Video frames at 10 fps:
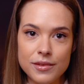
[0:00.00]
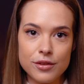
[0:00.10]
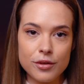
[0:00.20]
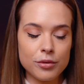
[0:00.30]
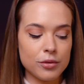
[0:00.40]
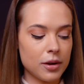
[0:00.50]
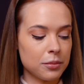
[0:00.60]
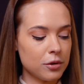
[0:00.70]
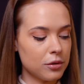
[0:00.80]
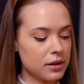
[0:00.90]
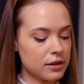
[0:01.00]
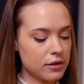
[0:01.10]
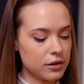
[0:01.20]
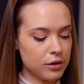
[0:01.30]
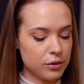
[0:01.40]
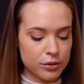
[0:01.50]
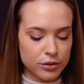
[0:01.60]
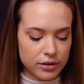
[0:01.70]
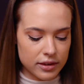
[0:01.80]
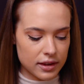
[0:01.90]
So I'm going to
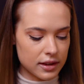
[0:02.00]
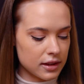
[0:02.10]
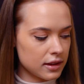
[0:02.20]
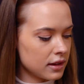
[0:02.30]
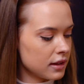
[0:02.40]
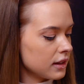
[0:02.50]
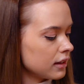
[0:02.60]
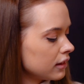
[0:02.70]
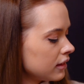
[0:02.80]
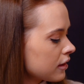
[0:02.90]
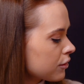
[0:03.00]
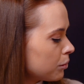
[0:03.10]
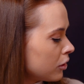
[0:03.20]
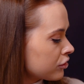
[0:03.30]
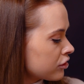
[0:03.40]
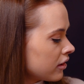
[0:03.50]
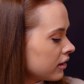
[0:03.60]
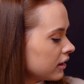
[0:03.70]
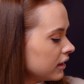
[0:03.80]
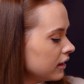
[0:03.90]
use this bronzer
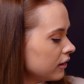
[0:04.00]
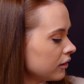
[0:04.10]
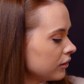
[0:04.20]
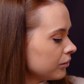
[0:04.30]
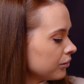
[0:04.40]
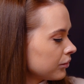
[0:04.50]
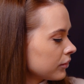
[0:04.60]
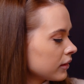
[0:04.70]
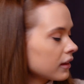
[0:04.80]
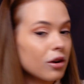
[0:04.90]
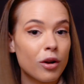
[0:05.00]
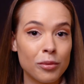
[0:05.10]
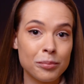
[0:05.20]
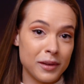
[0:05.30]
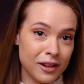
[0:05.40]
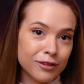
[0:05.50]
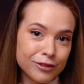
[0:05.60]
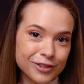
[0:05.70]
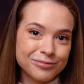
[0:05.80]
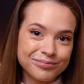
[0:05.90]
here called MILF.
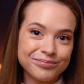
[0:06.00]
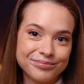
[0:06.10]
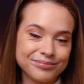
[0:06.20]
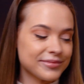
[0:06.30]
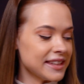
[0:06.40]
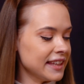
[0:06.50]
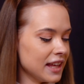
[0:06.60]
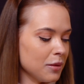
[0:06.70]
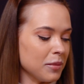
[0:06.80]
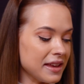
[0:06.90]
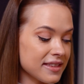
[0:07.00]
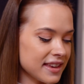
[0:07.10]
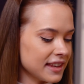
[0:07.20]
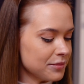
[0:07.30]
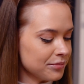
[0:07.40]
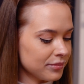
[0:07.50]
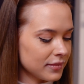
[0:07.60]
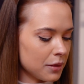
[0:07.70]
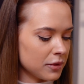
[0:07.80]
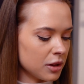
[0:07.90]
Amazing.
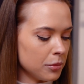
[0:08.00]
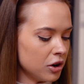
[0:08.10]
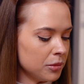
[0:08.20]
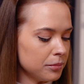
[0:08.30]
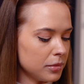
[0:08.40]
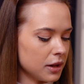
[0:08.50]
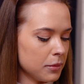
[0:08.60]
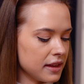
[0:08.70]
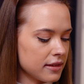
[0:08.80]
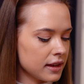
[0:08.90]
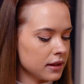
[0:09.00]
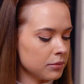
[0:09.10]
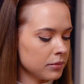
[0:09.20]
I'm not a mom, but amazing.